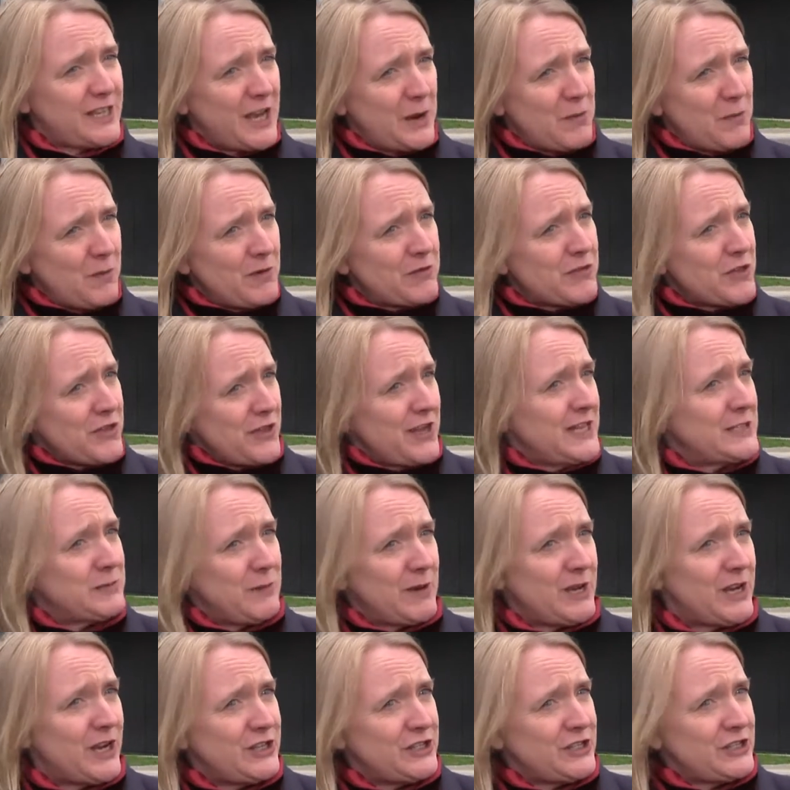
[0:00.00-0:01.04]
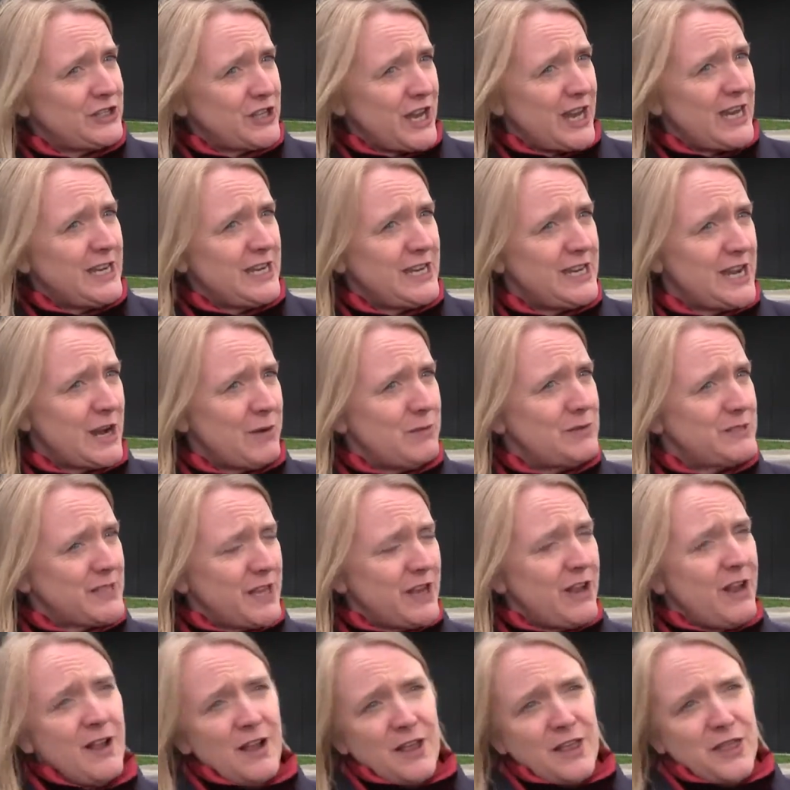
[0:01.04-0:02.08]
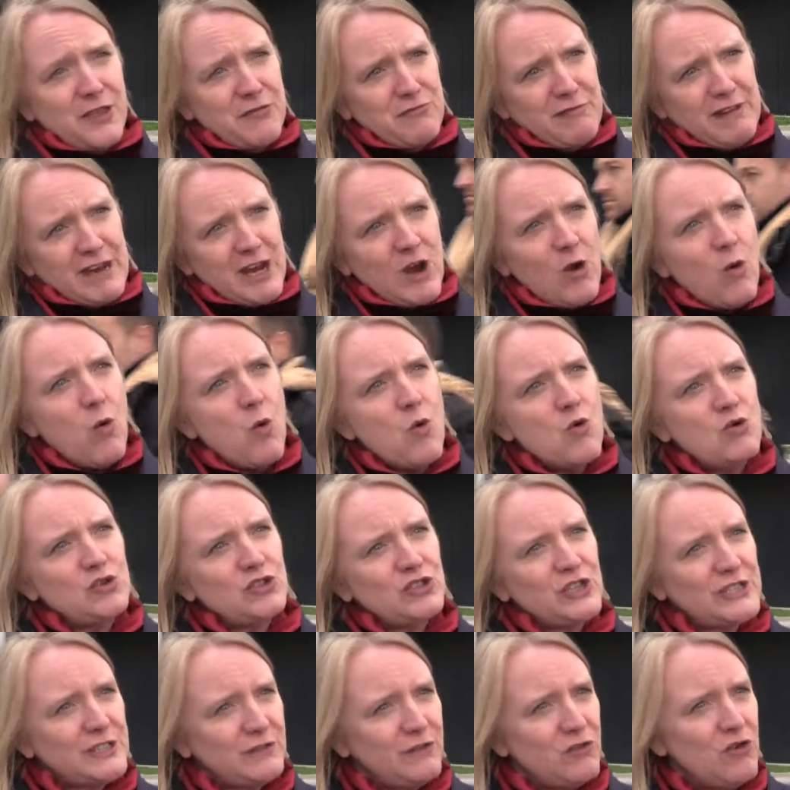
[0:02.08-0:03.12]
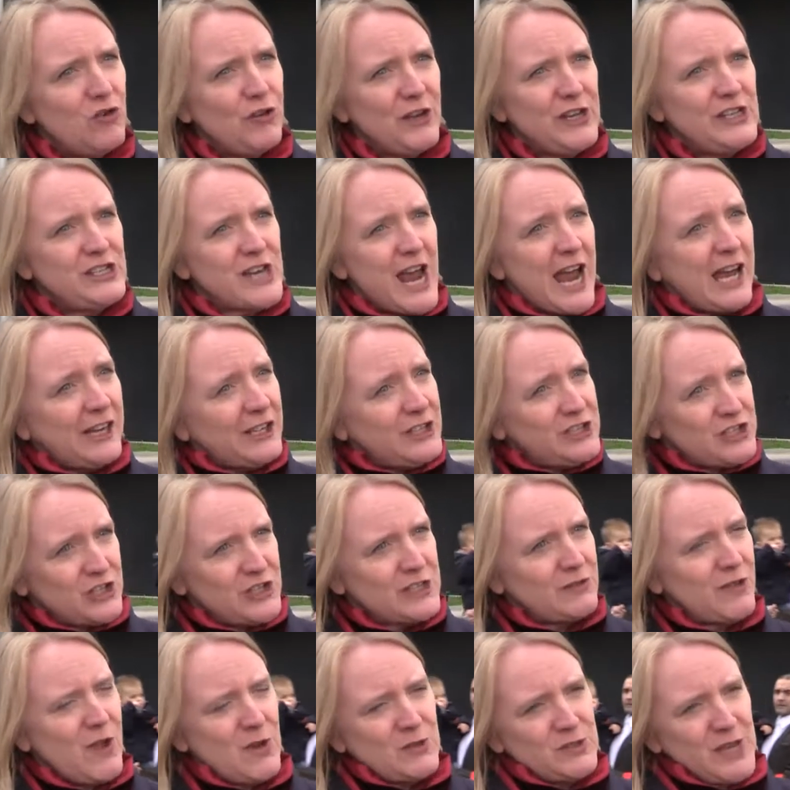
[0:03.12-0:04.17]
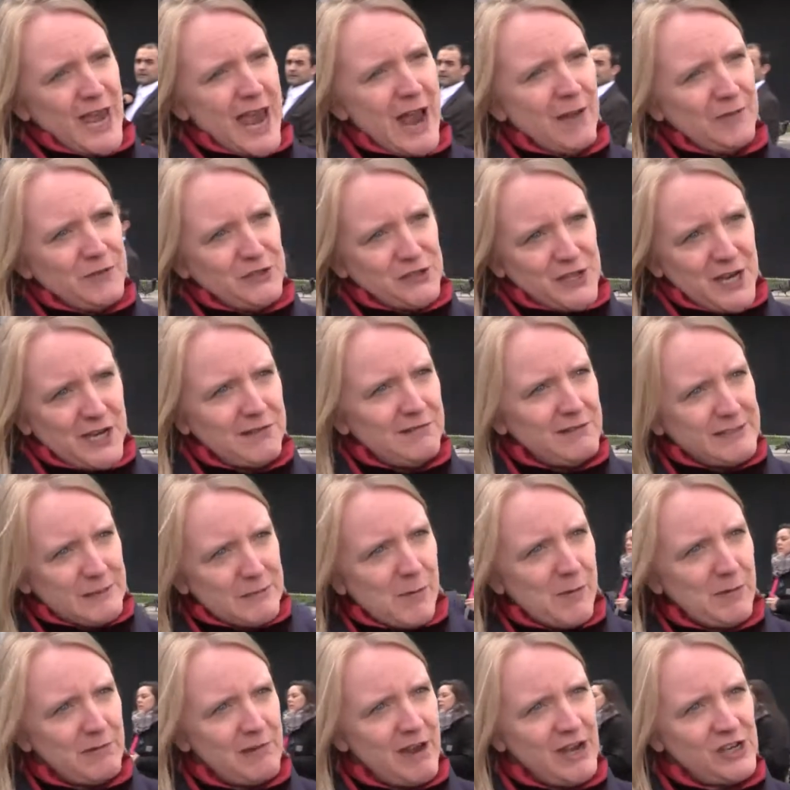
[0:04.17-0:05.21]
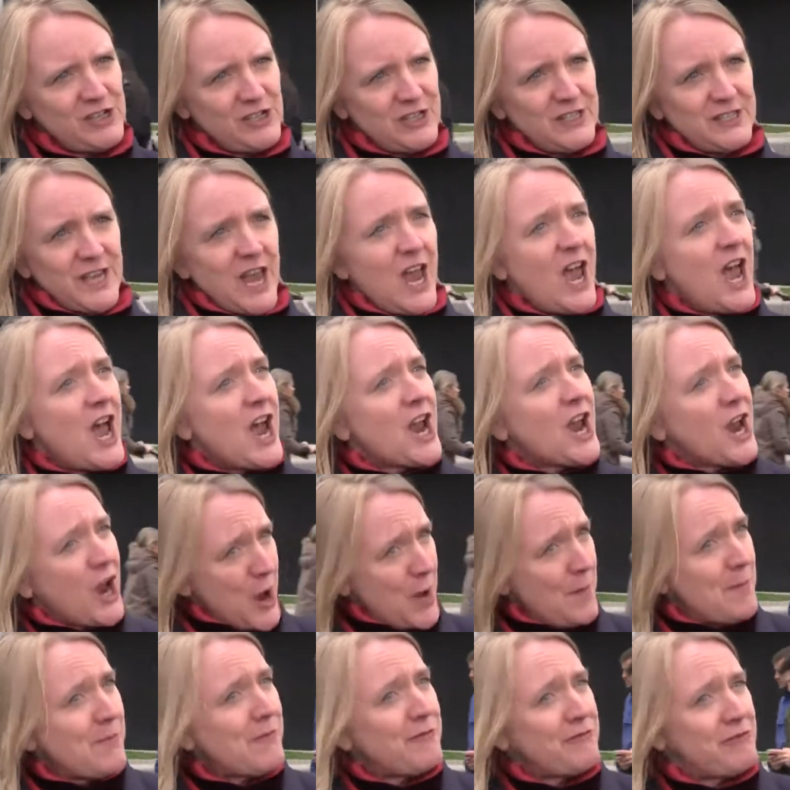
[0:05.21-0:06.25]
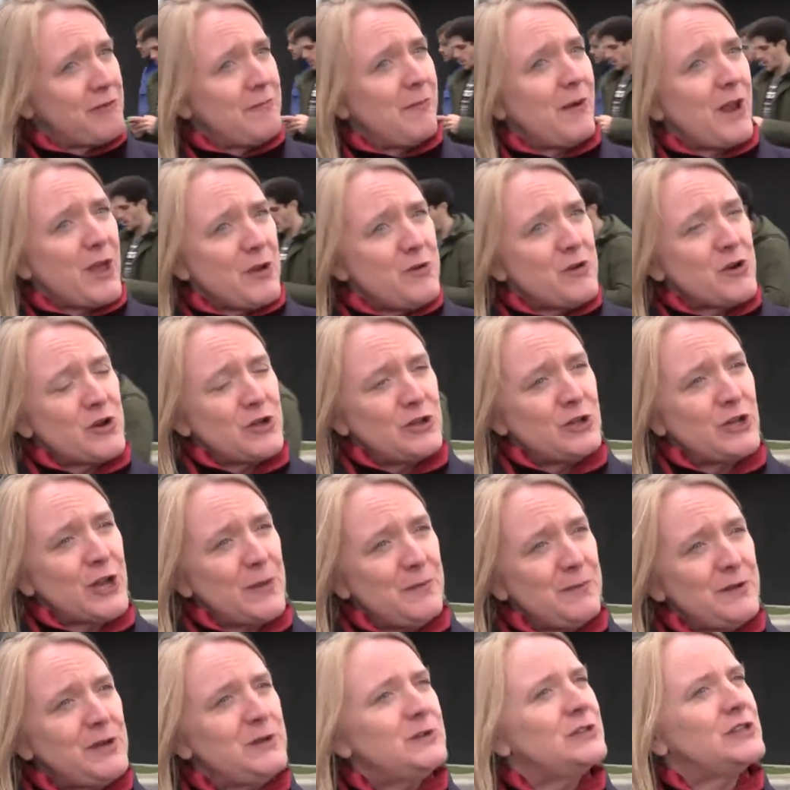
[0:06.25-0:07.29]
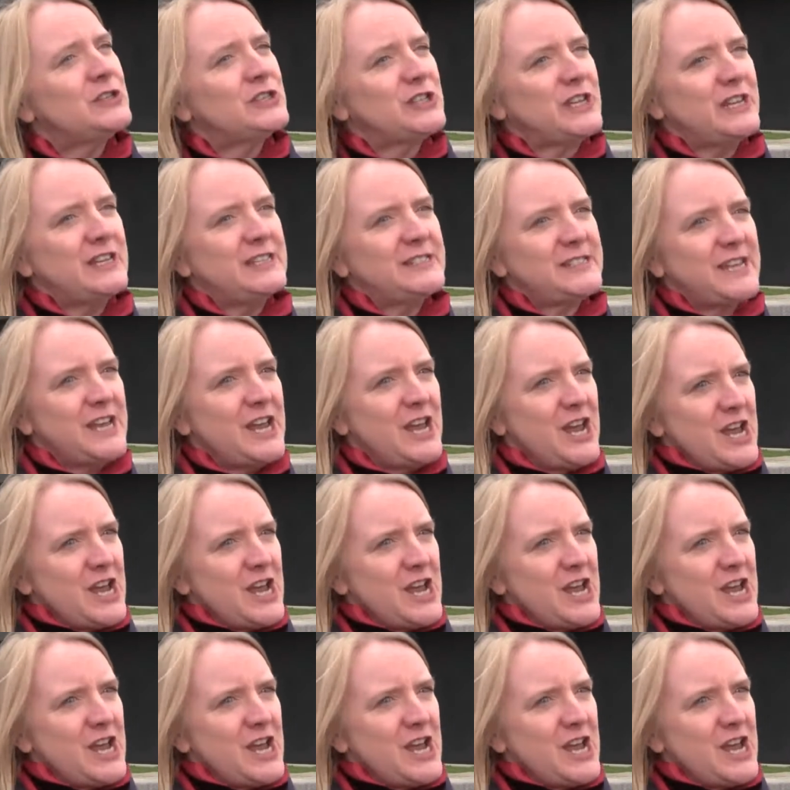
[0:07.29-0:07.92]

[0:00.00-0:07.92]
And one of the things we heard today, was that 3/4 of all the intelligence for those counter-terrorism operations come from local communities.